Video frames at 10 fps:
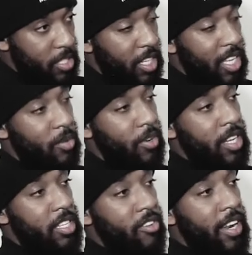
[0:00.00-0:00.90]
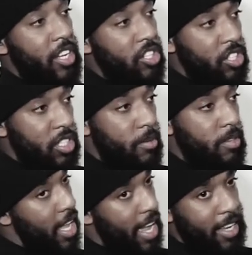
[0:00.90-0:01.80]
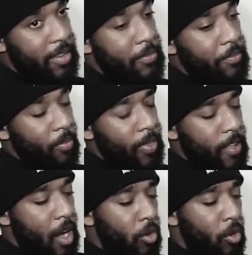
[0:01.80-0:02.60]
and the key word is relationships. Like, I